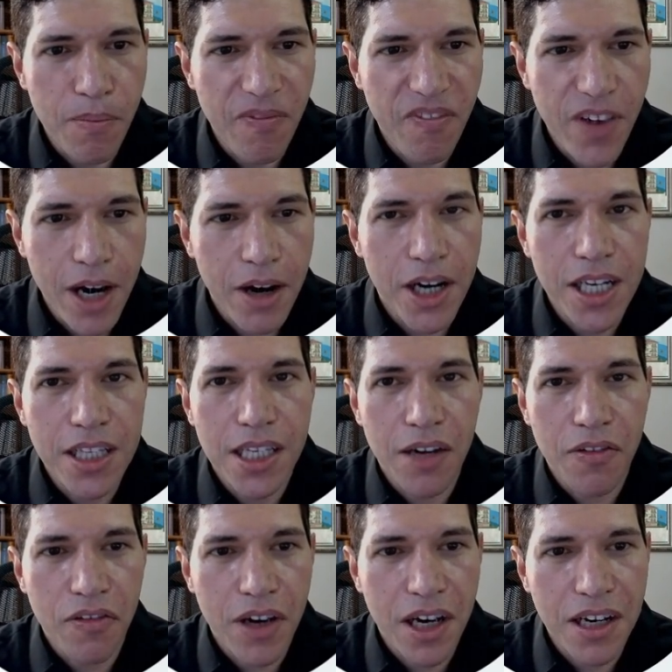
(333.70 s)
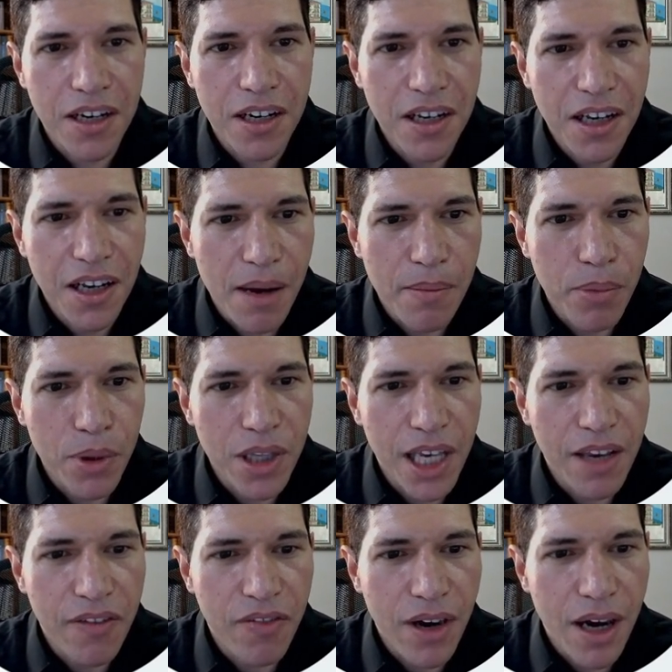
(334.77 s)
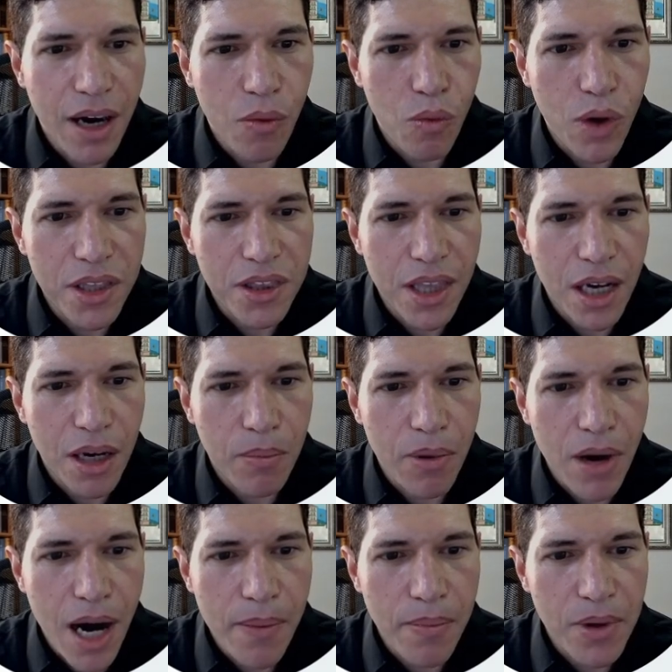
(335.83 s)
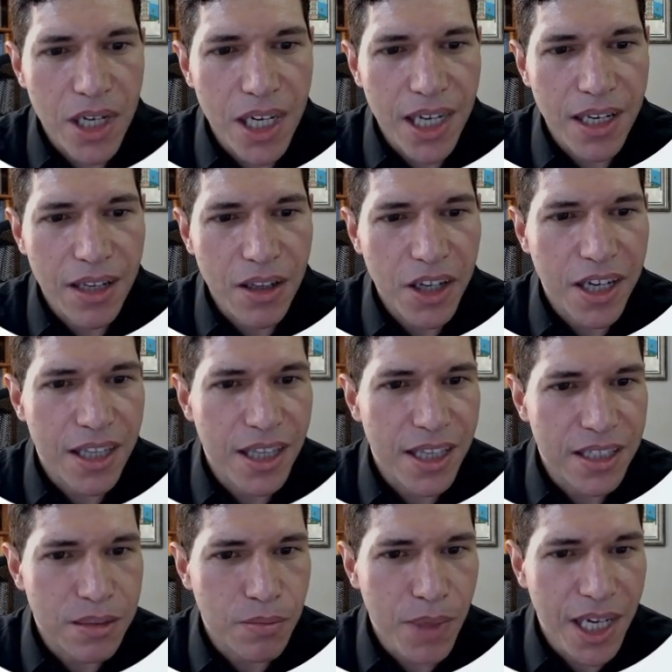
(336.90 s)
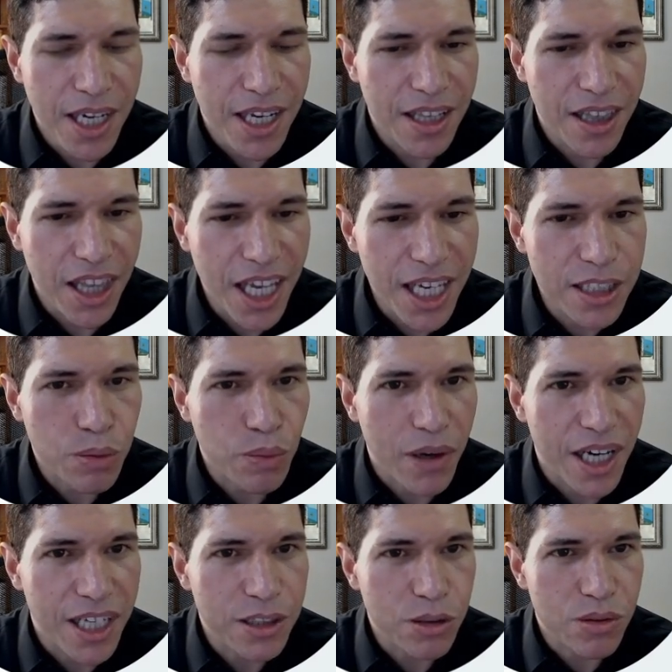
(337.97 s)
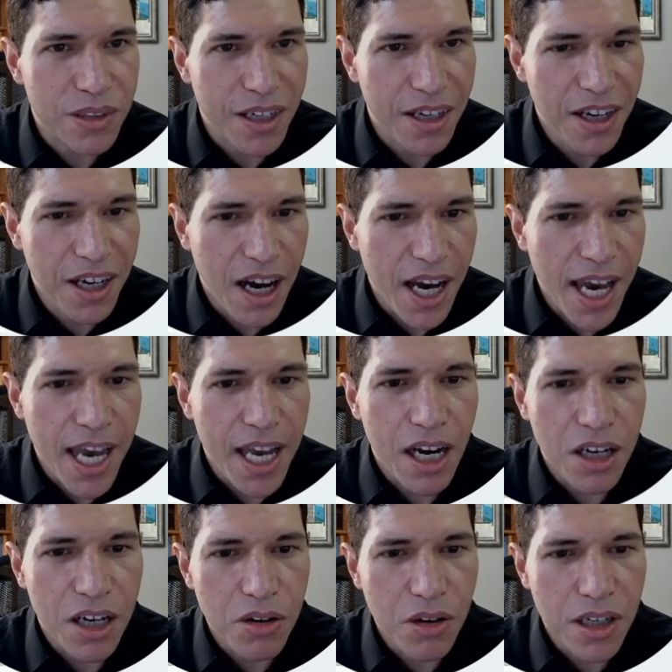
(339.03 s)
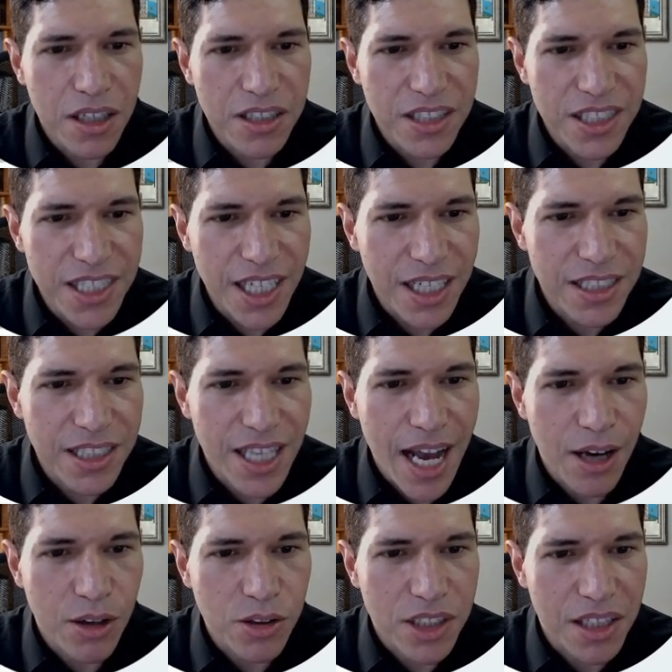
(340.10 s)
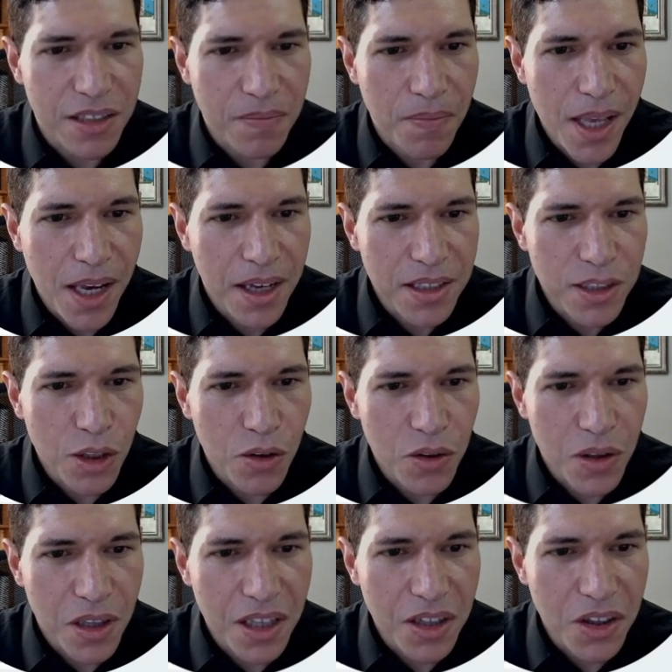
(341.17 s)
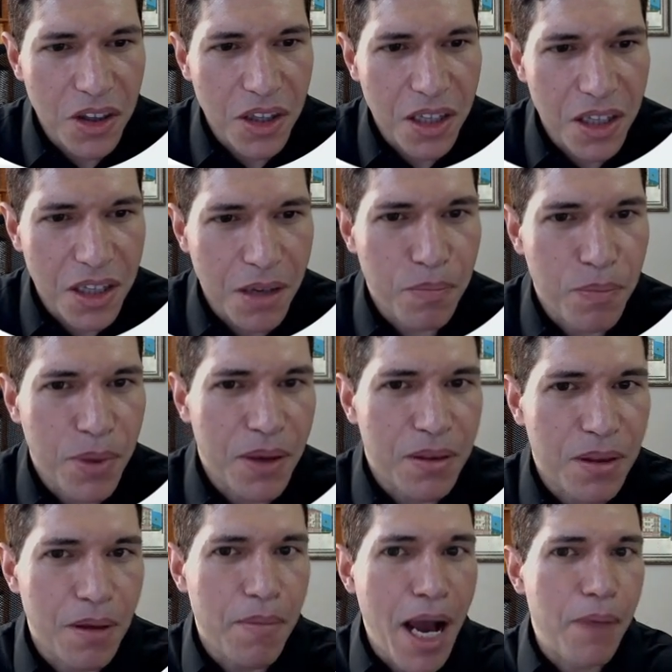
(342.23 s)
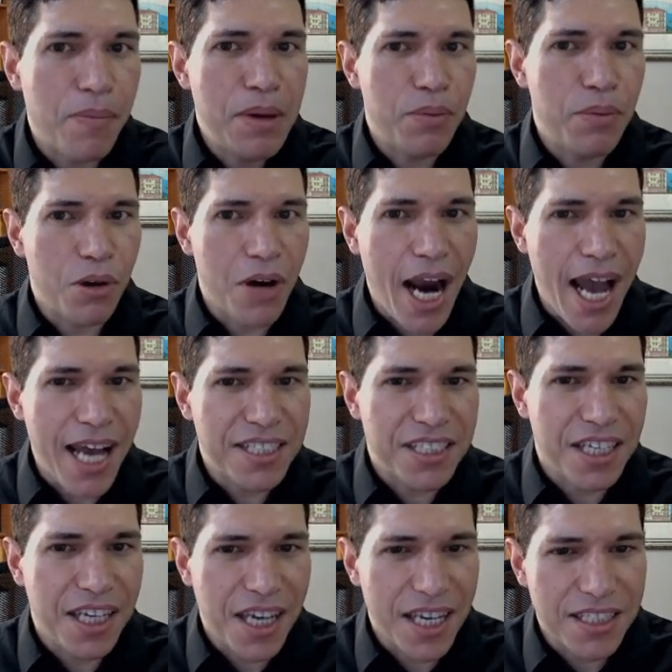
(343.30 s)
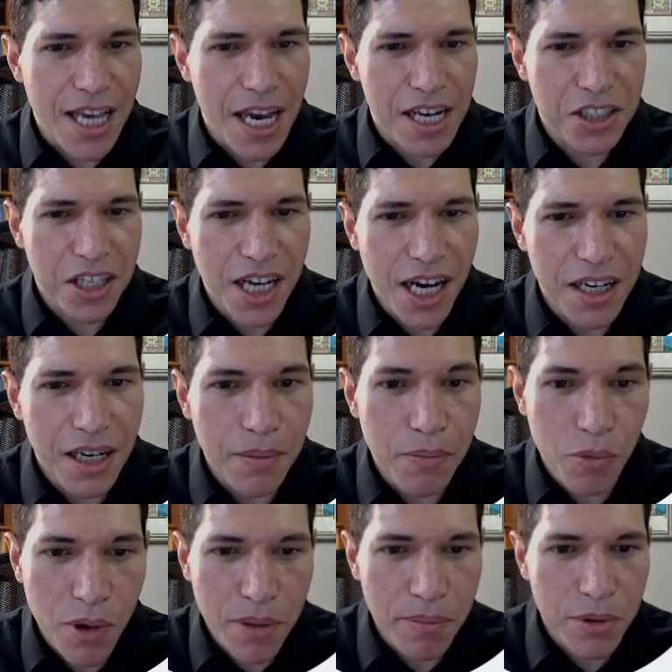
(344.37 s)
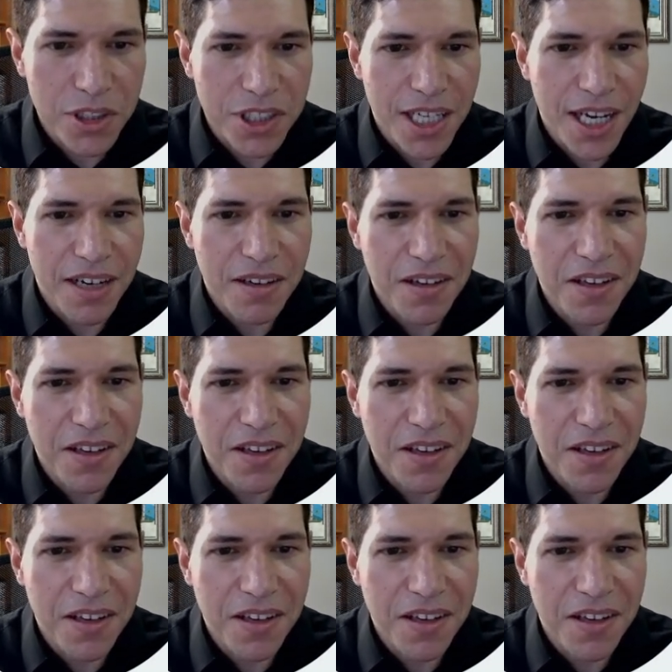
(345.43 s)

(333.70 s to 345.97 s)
very different belief on what their property. Look at this median list price, 806,000. So the amount of people are asking has actually gone up 1%,